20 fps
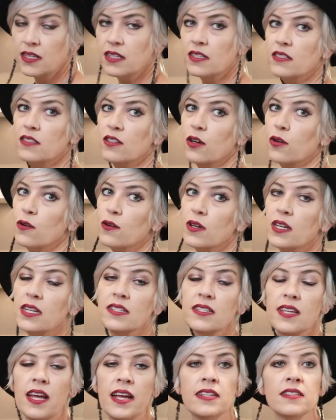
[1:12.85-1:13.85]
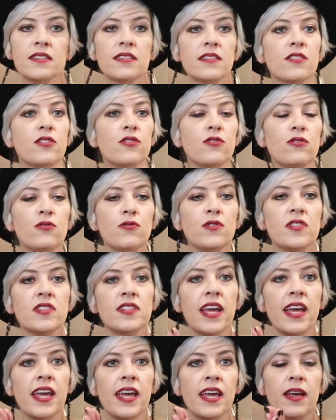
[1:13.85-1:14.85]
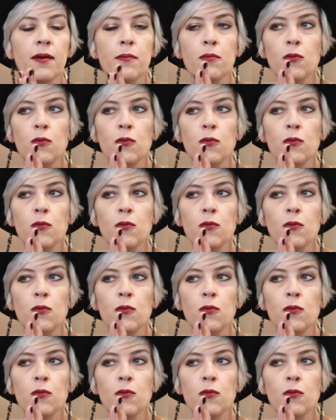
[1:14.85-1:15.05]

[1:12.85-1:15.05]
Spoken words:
so it tends to stay